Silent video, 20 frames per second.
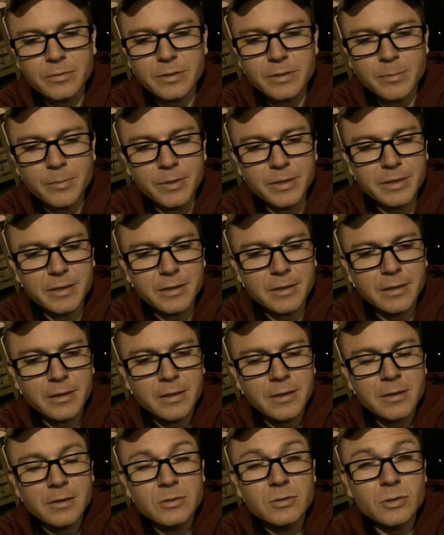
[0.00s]
really big.
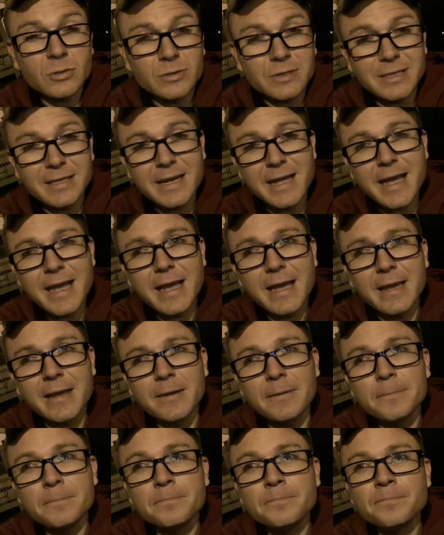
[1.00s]
So
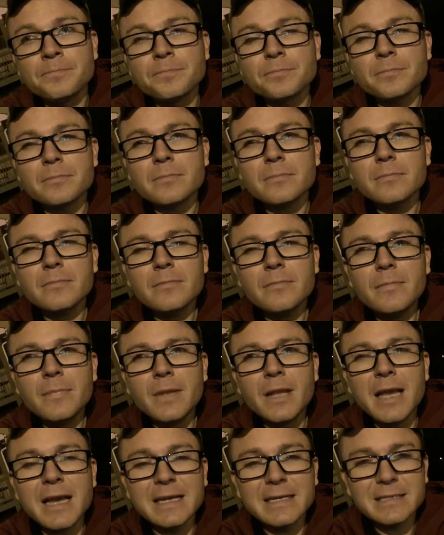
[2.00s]
today,
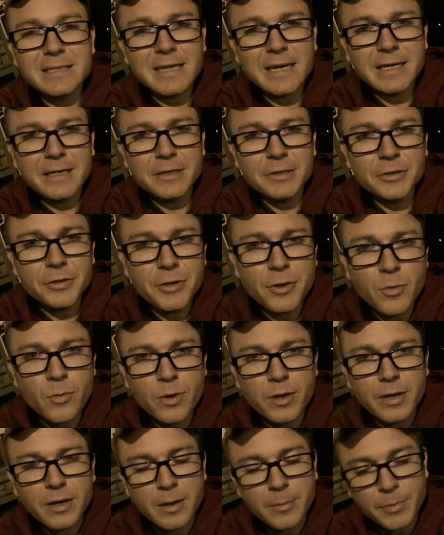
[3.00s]
I decided, you know
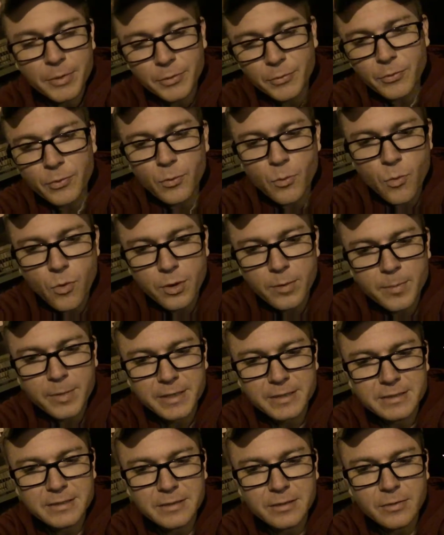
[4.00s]
what, I'm gonna reward
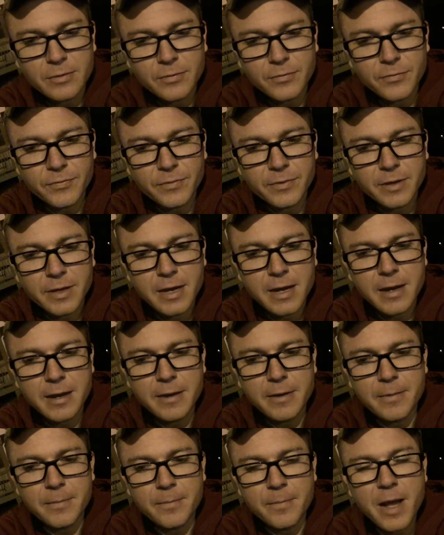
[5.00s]
myself.
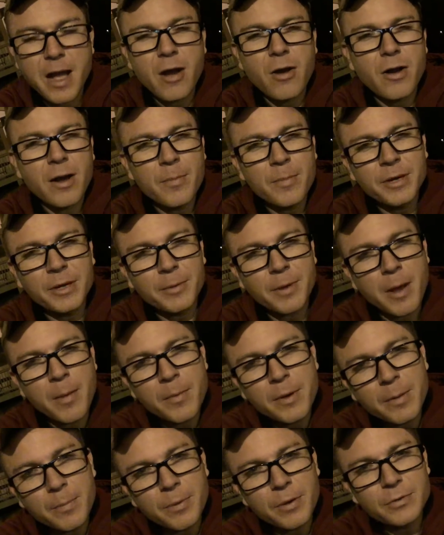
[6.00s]
Um, i am gonna I'm
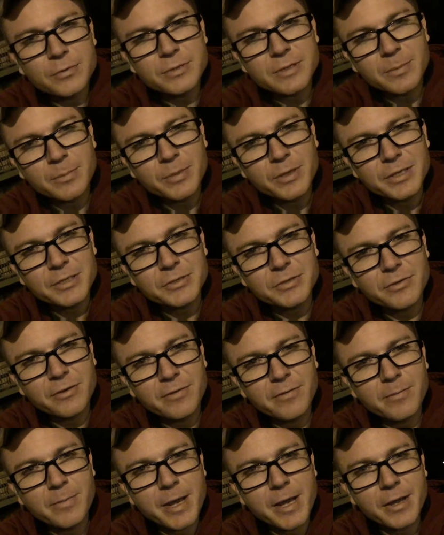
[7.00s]
gonna post a picture
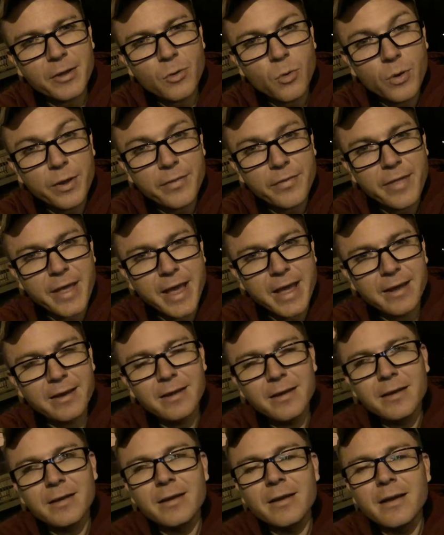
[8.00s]
of my quit that.
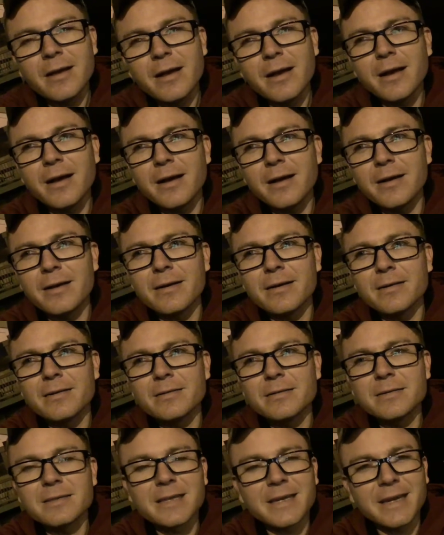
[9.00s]

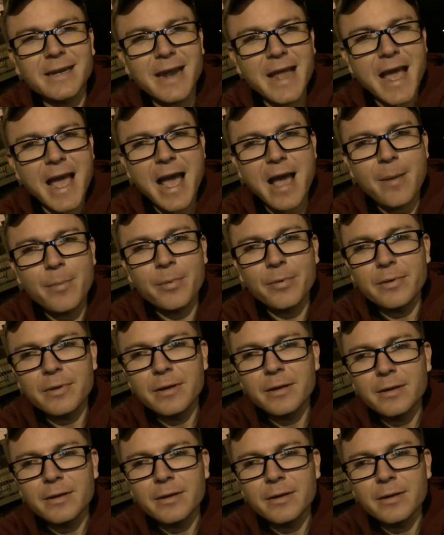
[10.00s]
Uh, it's like an app.